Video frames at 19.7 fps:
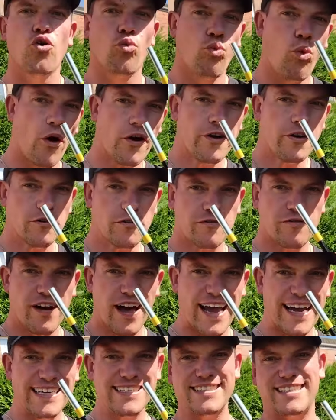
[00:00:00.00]
What you'll
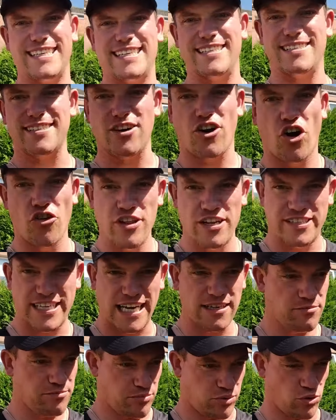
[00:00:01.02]
find is on the
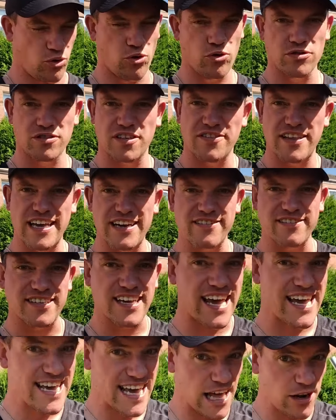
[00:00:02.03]
tent poles, there's
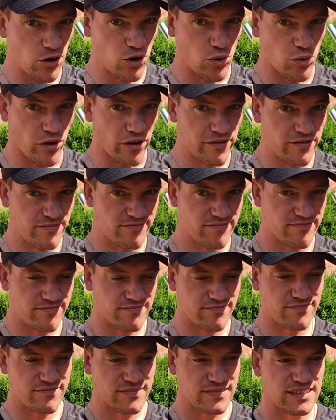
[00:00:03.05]
a yellow one
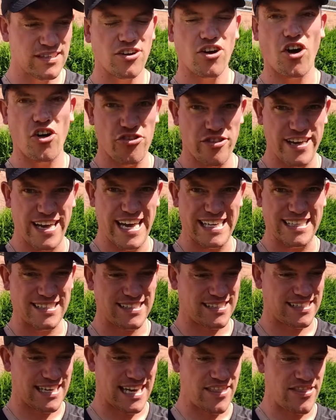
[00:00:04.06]
on the
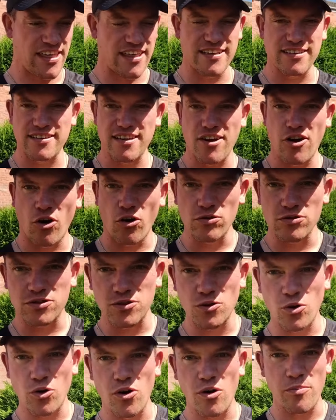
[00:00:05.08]
ends and there's
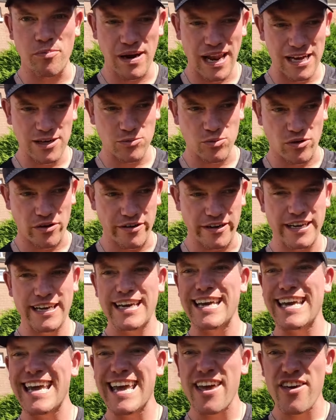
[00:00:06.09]
also a black one.
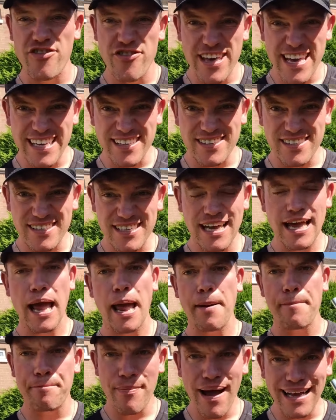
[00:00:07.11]
This
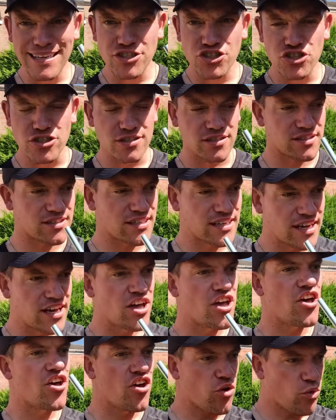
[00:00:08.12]
matches
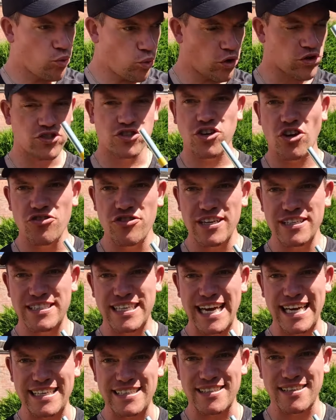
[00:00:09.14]
what's on the
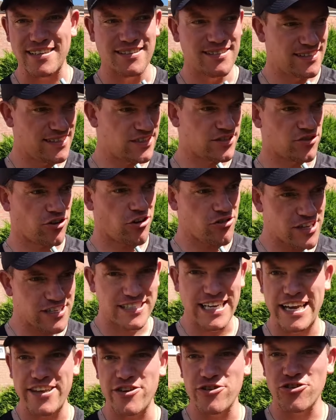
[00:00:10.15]
tent. So on the
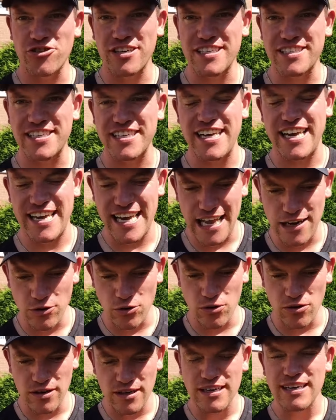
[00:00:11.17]
tent you're going to see a
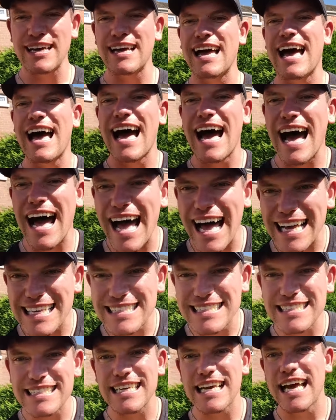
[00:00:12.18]
yellow
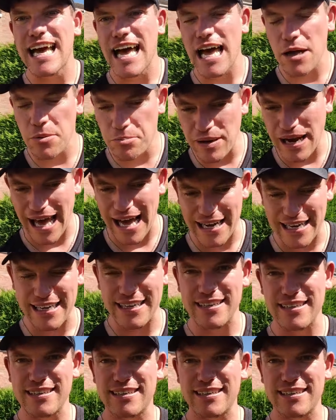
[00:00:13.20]
and a black.